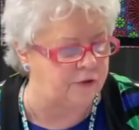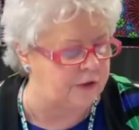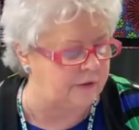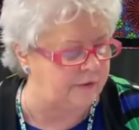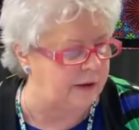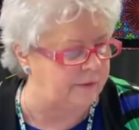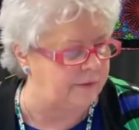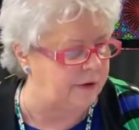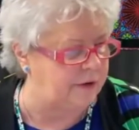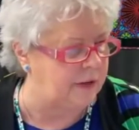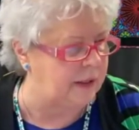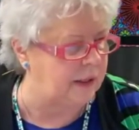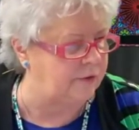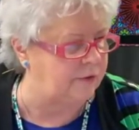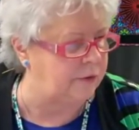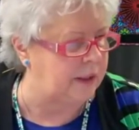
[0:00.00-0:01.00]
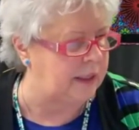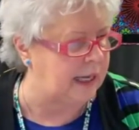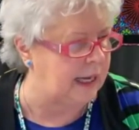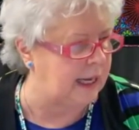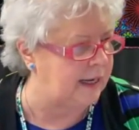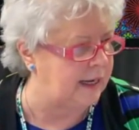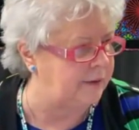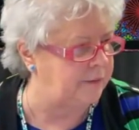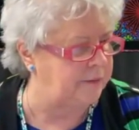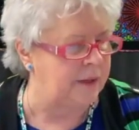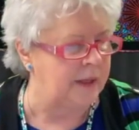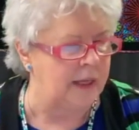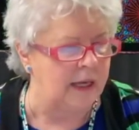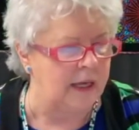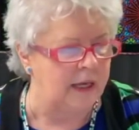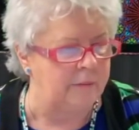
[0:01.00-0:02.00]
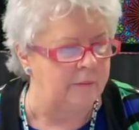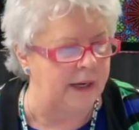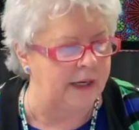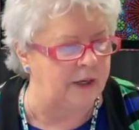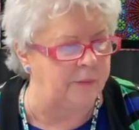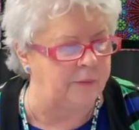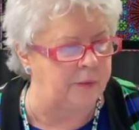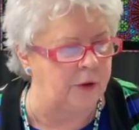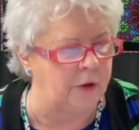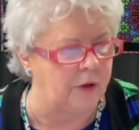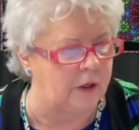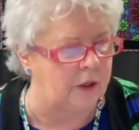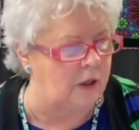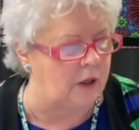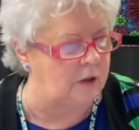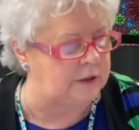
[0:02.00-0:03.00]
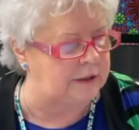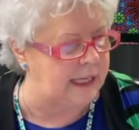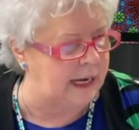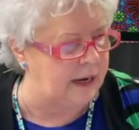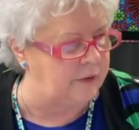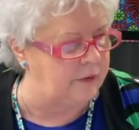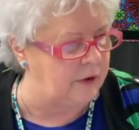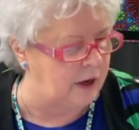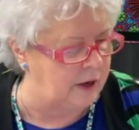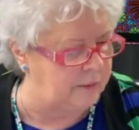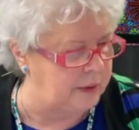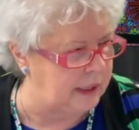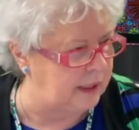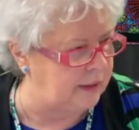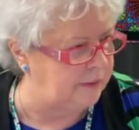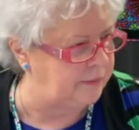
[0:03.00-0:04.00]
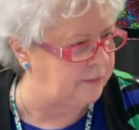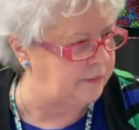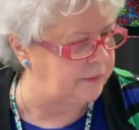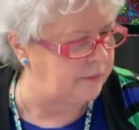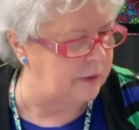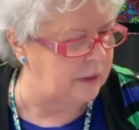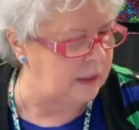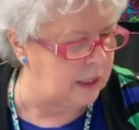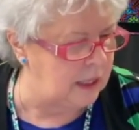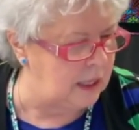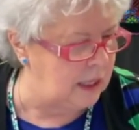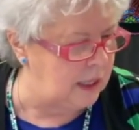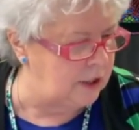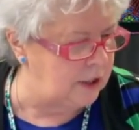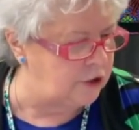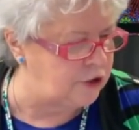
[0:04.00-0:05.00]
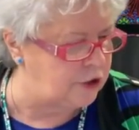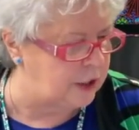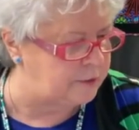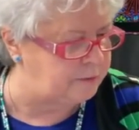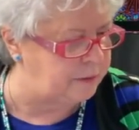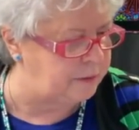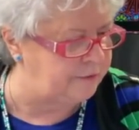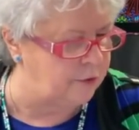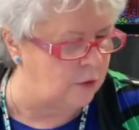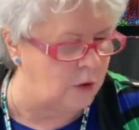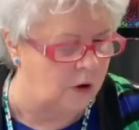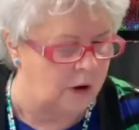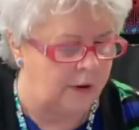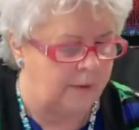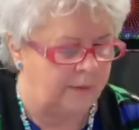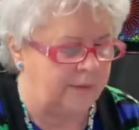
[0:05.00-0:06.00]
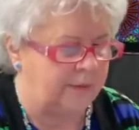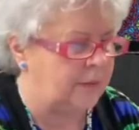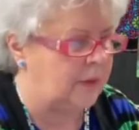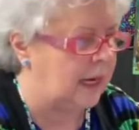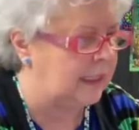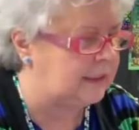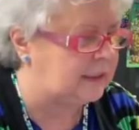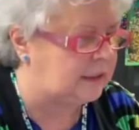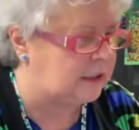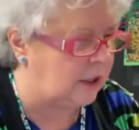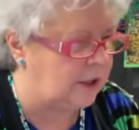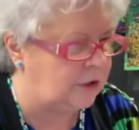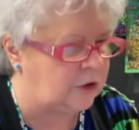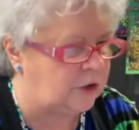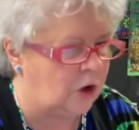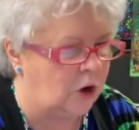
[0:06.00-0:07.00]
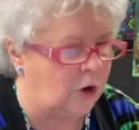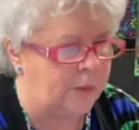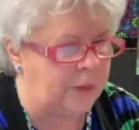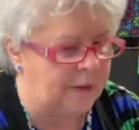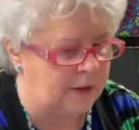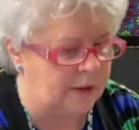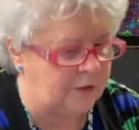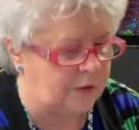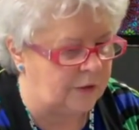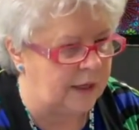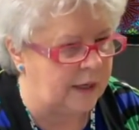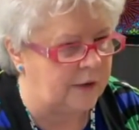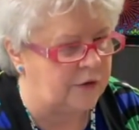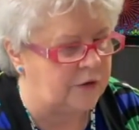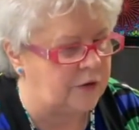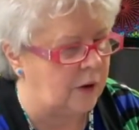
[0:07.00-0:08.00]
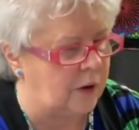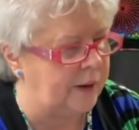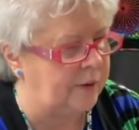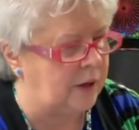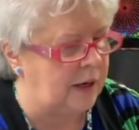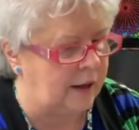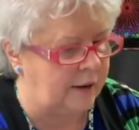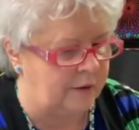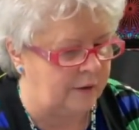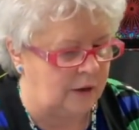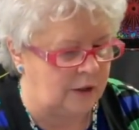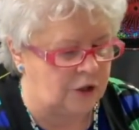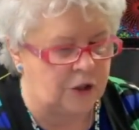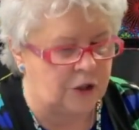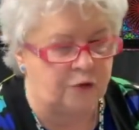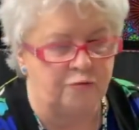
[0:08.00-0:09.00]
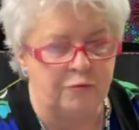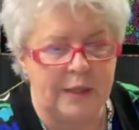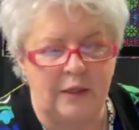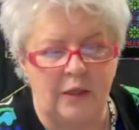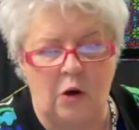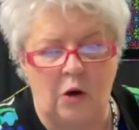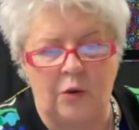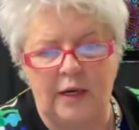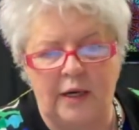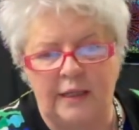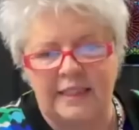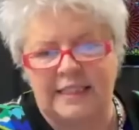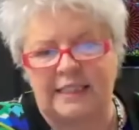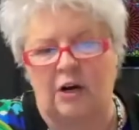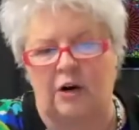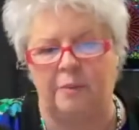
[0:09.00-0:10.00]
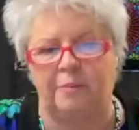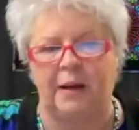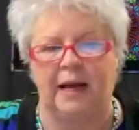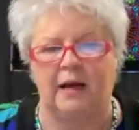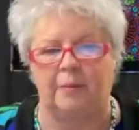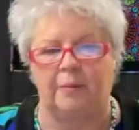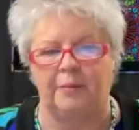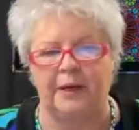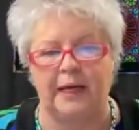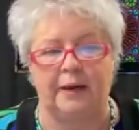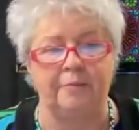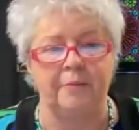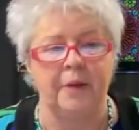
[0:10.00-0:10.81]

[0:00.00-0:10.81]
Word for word: of everything if we can my computer closed down on me just before i started to open this here so i'm going to just reload it and start it back up again.